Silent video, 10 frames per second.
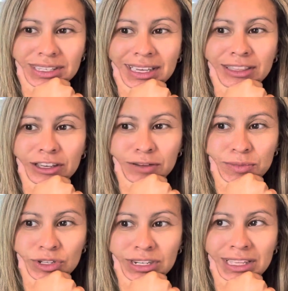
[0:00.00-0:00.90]
in the
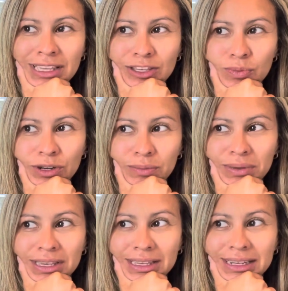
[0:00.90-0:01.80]
community that you want to
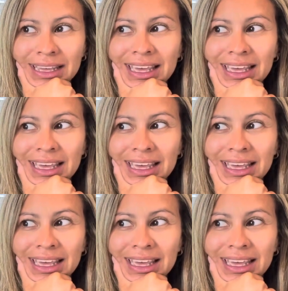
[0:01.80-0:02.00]
be in